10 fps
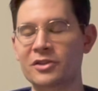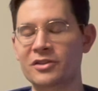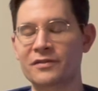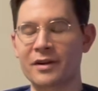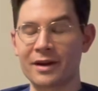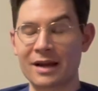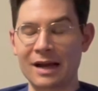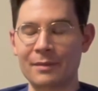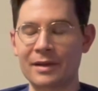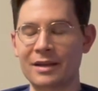is very
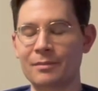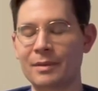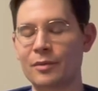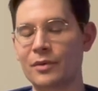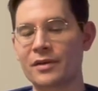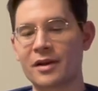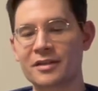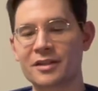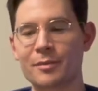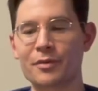common in people with
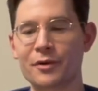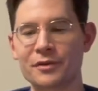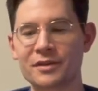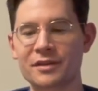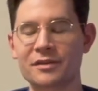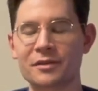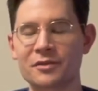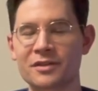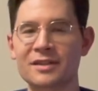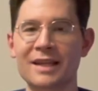osteoporosis. So
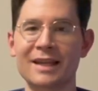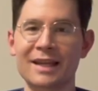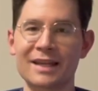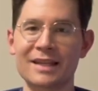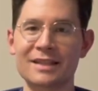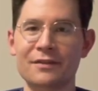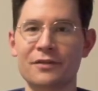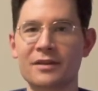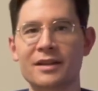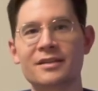just taking it easy
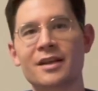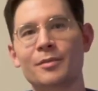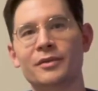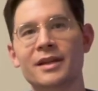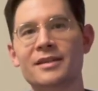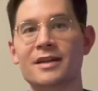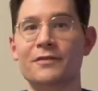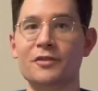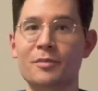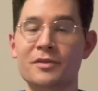for the next couple of days
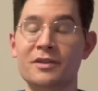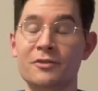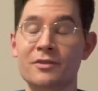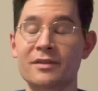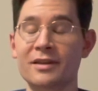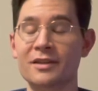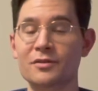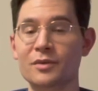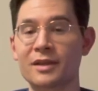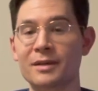after a procedure, I think,
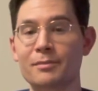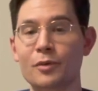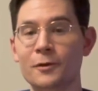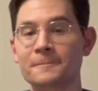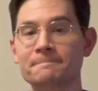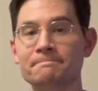is really important.